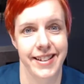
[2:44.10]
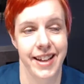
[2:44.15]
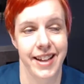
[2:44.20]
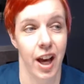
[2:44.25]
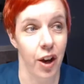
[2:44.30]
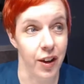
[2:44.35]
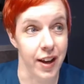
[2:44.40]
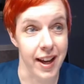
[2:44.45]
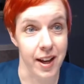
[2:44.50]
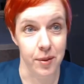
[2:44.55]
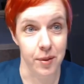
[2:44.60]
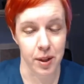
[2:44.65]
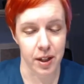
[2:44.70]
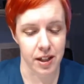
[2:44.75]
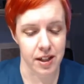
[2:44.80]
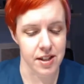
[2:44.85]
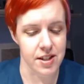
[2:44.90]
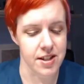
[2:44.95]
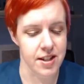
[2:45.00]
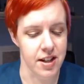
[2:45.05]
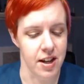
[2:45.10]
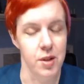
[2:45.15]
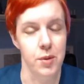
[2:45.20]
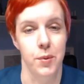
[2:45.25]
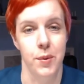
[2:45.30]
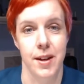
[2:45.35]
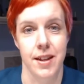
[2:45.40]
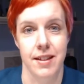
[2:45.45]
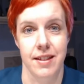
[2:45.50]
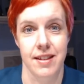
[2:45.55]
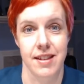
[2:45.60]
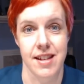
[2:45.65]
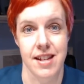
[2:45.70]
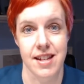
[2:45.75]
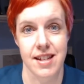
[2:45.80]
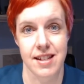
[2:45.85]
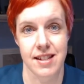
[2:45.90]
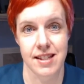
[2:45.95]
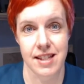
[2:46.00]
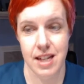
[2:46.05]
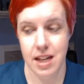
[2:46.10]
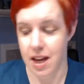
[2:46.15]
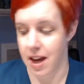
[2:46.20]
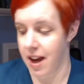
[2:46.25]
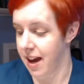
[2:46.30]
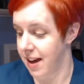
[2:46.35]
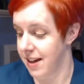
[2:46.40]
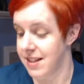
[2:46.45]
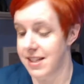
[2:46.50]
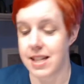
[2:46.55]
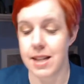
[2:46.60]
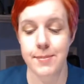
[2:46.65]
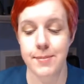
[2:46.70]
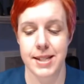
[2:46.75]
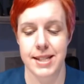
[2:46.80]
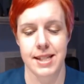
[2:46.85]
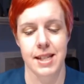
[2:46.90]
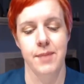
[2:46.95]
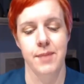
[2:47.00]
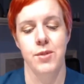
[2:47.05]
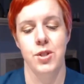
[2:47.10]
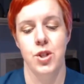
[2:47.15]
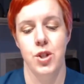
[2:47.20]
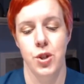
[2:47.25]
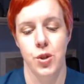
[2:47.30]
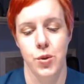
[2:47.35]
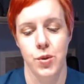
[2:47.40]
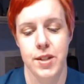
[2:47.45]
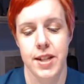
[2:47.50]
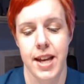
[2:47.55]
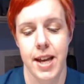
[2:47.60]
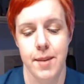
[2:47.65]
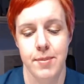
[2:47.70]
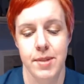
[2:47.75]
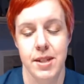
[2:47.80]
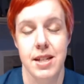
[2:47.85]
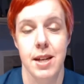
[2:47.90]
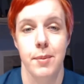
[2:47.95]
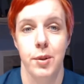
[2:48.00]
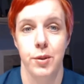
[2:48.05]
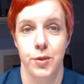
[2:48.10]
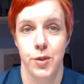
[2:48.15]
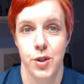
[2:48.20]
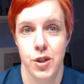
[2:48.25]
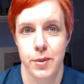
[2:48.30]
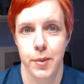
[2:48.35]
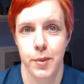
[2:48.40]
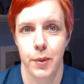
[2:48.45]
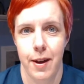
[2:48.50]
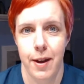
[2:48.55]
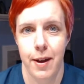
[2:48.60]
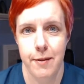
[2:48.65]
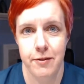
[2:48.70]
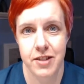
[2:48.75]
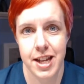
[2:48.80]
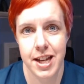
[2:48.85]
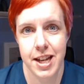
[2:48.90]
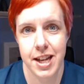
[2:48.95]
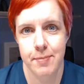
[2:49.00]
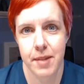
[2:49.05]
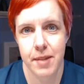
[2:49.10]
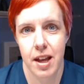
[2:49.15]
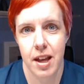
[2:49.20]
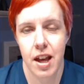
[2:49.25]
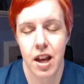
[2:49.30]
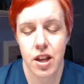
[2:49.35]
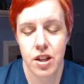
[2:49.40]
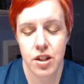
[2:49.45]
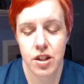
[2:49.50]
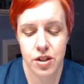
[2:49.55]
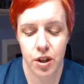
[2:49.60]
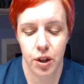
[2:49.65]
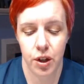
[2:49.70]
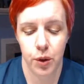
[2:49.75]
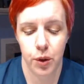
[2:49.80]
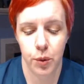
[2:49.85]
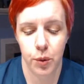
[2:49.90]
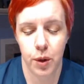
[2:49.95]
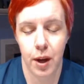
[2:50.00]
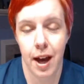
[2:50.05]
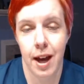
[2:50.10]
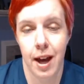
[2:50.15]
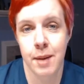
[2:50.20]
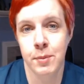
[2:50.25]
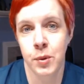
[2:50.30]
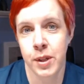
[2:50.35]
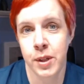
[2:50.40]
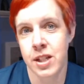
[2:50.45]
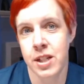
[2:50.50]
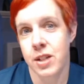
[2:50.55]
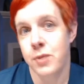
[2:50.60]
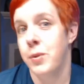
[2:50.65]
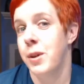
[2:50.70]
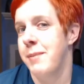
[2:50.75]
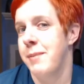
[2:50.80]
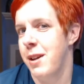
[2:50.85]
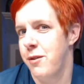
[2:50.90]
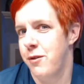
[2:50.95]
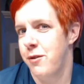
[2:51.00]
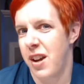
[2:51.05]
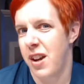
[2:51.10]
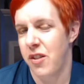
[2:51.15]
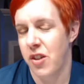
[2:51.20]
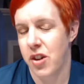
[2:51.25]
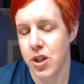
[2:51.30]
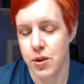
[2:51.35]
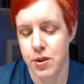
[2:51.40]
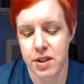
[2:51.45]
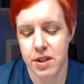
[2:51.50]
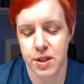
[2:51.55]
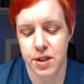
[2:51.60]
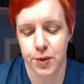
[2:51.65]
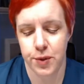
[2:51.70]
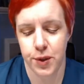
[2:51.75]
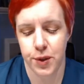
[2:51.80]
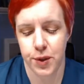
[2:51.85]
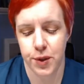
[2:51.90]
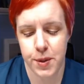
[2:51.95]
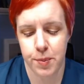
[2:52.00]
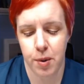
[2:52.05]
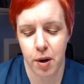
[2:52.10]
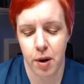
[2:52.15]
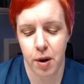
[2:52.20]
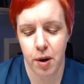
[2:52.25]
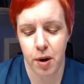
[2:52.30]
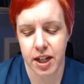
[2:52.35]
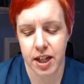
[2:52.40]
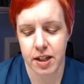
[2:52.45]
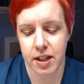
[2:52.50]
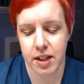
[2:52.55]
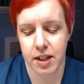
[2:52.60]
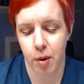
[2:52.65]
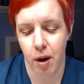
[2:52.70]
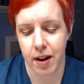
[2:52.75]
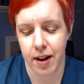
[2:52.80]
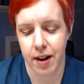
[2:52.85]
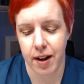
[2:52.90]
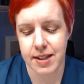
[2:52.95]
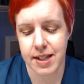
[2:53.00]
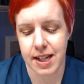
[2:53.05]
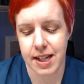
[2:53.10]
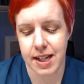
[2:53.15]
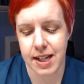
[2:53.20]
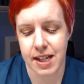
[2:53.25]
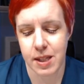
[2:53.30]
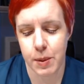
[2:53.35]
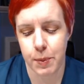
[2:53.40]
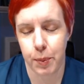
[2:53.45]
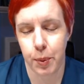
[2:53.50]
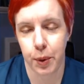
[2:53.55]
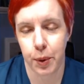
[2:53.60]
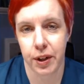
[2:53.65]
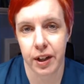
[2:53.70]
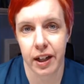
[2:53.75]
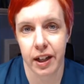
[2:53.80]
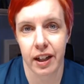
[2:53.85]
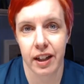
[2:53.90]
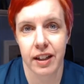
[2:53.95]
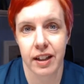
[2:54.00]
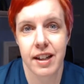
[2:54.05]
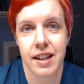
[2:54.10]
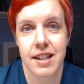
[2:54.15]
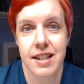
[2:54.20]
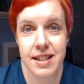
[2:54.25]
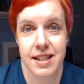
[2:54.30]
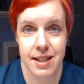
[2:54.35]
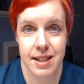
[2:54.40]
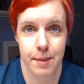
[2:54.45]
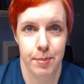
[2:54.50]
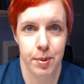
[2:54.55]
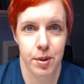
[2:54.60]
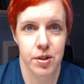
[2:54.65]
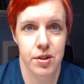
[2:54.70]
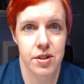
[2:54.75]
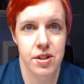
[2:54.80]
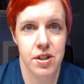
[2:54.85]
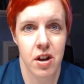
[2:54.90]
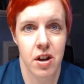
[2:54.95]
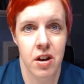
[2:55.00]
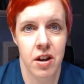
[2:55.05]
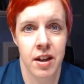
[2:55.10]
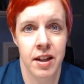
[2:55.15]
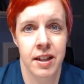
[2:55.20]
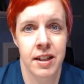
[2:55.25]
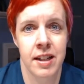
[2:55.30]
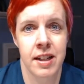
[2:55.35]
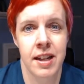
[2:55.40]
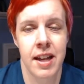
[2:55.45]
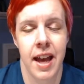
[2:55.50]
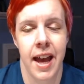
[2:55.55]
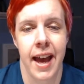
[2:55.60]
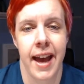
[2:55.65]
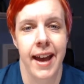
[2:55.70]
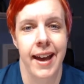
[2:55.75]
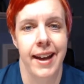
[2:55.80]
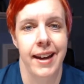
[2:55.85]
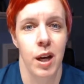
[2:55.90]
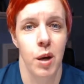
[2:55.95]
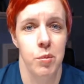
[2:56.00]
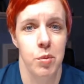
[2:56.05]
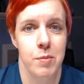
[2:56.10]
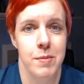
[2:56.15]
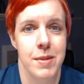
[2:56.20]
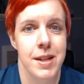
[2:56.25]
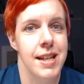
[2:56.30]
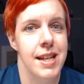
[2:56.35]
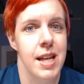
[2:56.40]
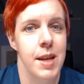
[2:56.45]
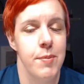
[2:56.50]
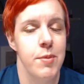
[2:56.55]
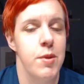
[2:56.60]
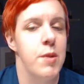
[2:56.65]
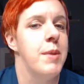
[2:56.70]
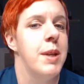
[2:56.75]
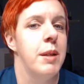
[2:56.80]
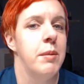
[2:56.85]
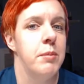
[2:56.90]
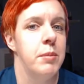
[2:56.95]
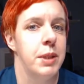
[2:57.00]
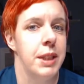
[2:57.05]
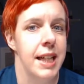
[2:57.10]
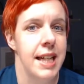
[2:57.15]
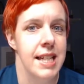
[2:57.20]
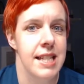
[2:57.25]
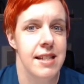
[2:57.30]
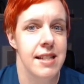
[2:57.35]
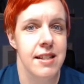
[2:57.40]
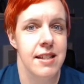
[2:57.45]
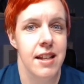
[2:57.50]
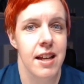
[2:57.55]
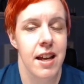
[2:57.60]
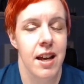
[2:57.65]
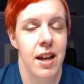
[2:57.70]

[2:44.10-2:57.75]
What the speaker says: Okay, we're going to start with the Steam-A-Seam 2 tape, the double fusible web tape. So one of my favorite uses for this product is putting zippers on and helping me keep them in place